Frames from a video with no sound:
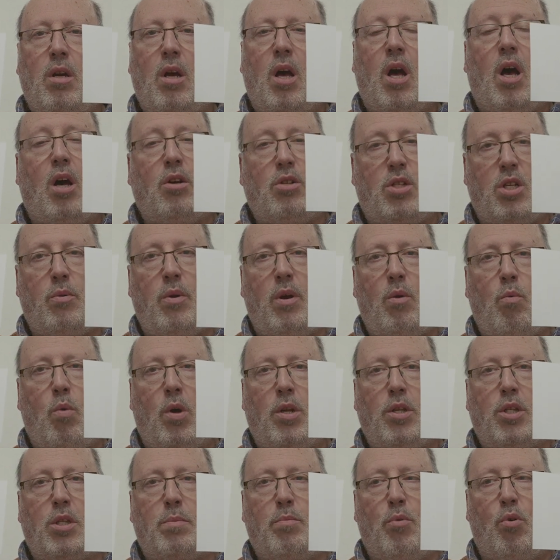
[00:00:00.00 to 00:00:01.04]
I'll do it
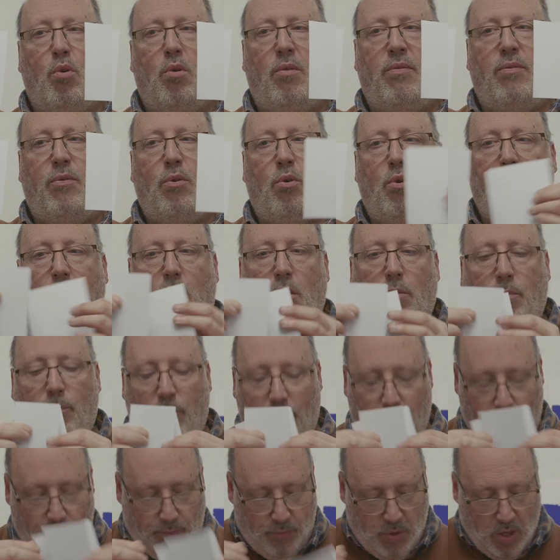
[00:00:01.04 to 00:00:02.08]
once more for you.
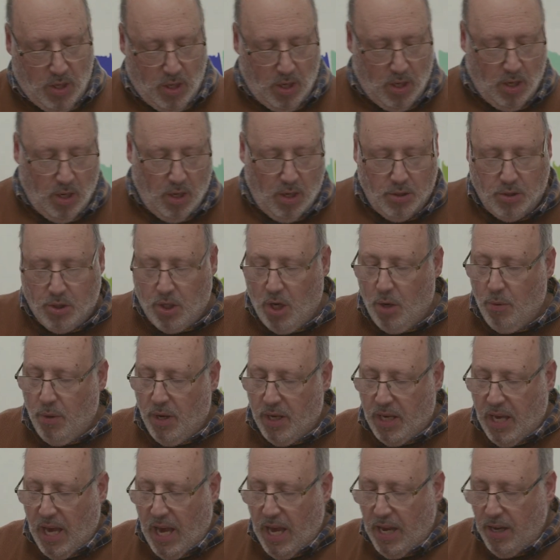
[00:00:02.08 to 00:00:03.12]
So
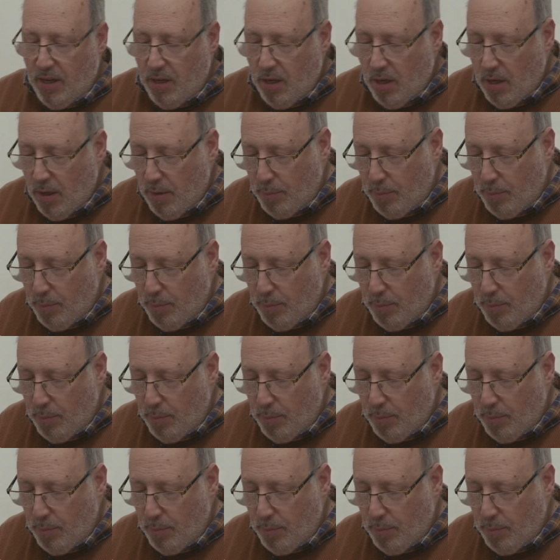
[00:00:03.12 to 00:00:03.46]
again,